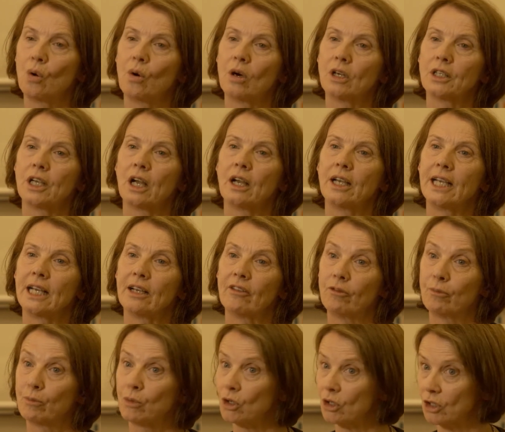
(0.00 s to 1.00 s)
what I
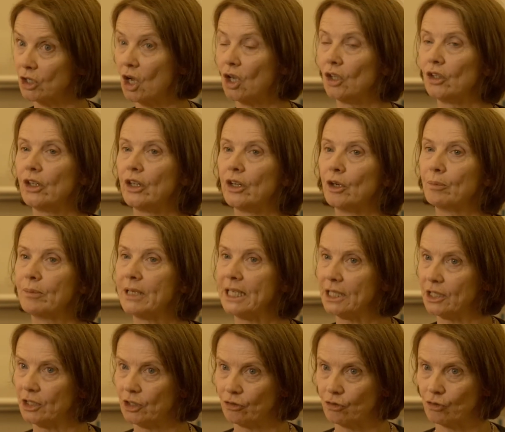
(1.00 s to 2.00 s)
have put on their
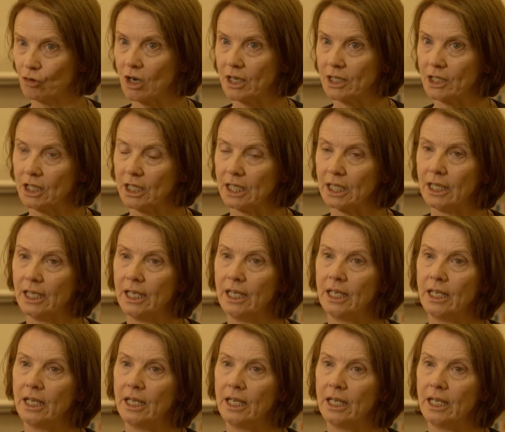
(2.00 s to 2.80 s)
piece of writing.